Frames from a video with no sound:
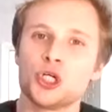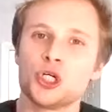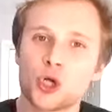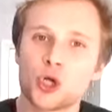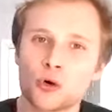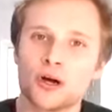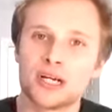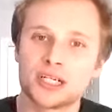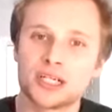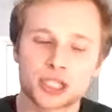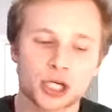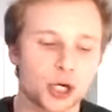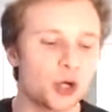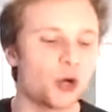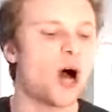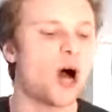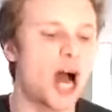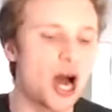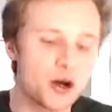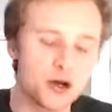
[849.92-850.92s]
your
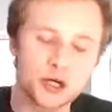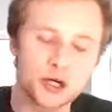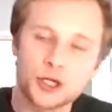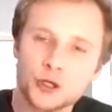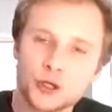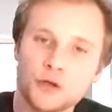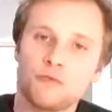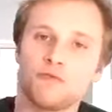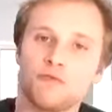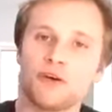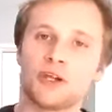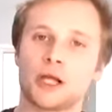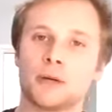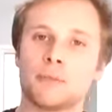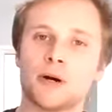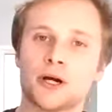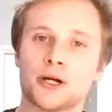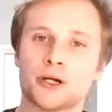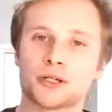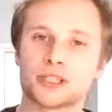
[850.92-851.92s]
internal, how you feel
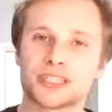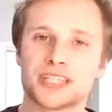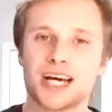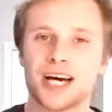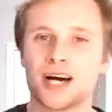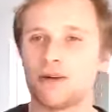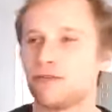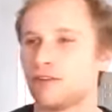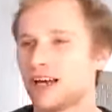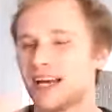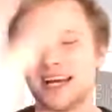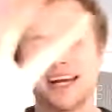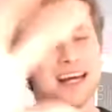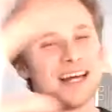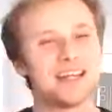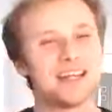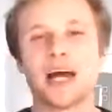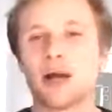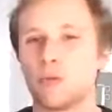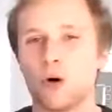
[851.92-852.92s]
about yourself,
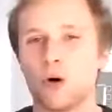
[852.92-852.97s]
than